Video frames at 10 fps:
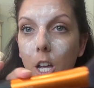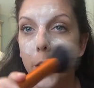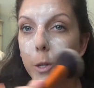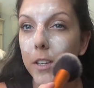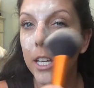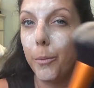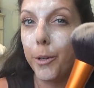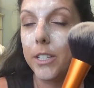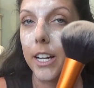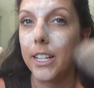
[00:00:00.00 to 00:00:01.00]
You can get
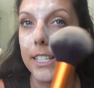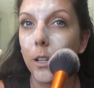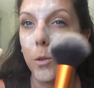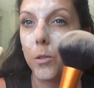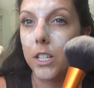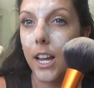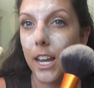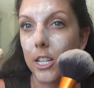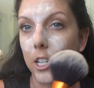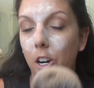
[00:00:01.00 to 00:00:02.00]
Real Techniques at Ulta
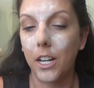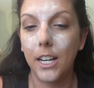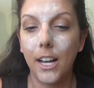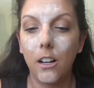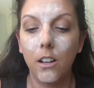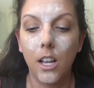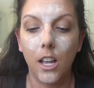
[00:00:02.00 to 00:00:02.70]
and Target now.